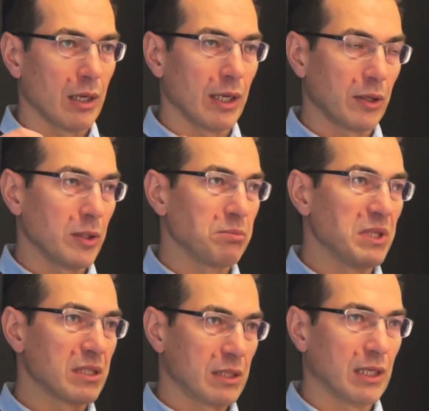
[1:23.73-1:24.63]
It could be
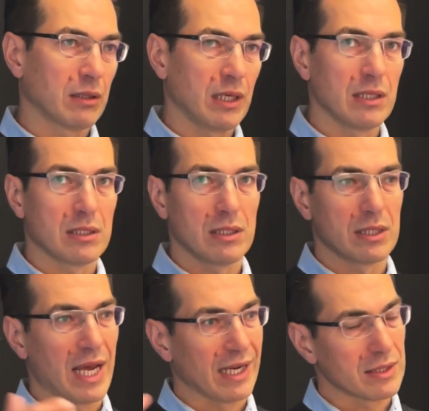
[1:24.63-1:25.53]
staircases,
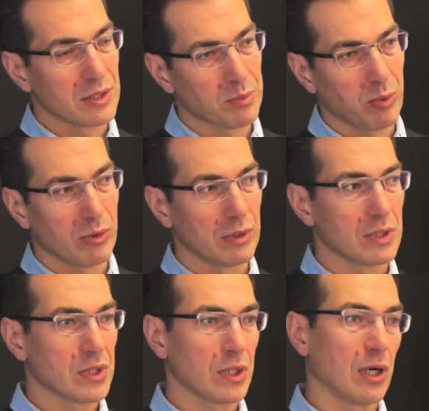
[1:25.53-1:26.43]
access
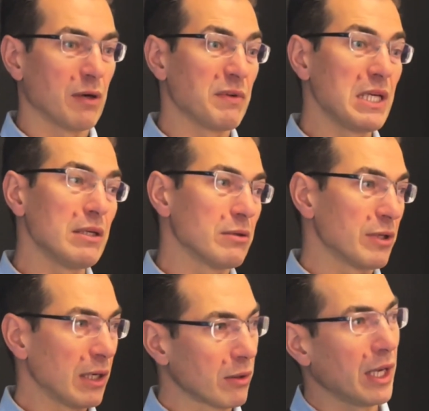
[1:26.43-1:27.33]
points. Are we
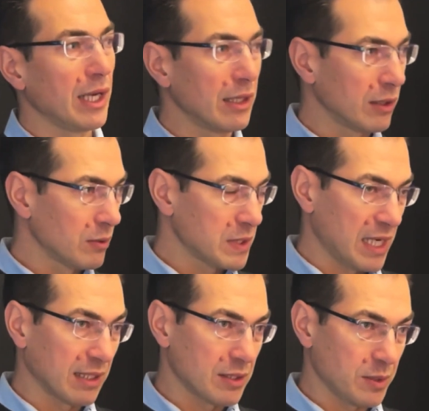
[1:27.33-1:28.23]
relocating those
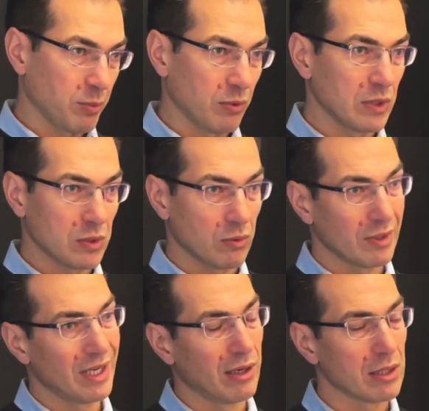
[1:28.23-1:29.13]
access points, or
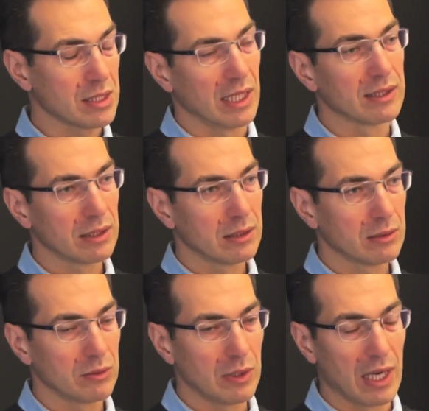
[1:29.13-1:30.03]
they are
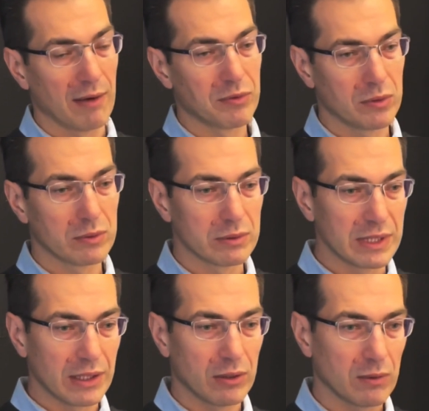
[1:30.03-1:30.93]
set? Do you have to
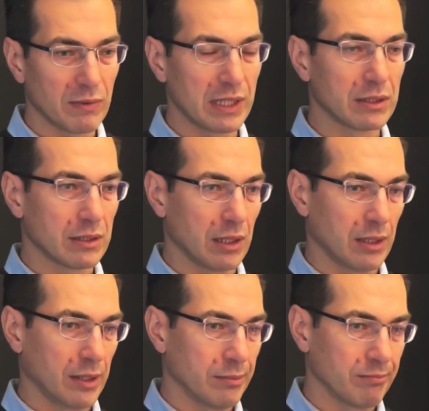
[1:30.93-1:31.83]
deal with
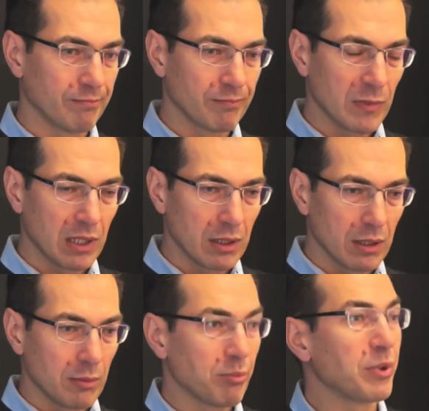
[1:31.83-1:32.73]

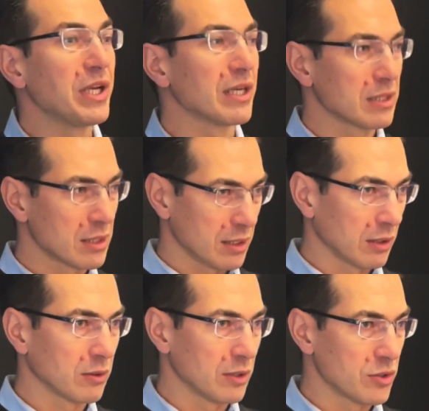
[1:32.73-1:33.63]
pre-existing
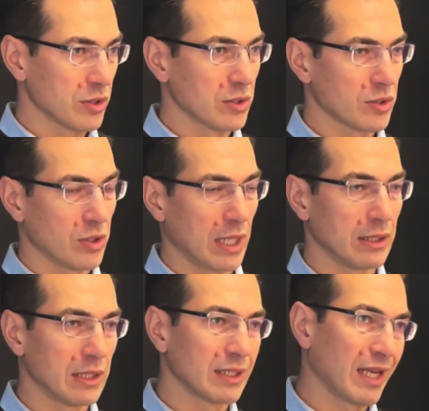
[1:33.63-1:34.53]
conditions, right,
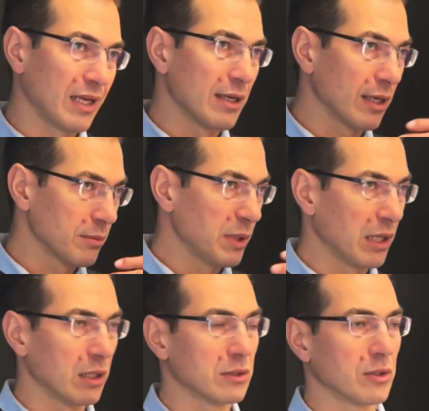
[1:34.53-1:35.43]
that cannot be
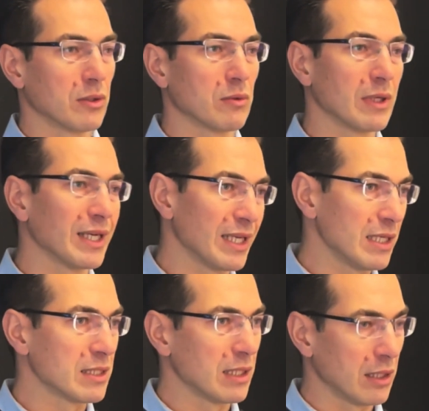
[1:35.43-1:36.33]
altered or not
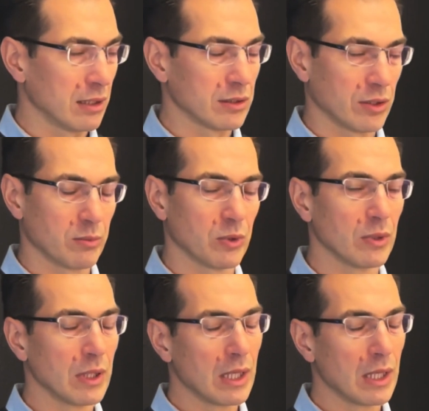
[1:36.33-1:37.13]
easily alterable?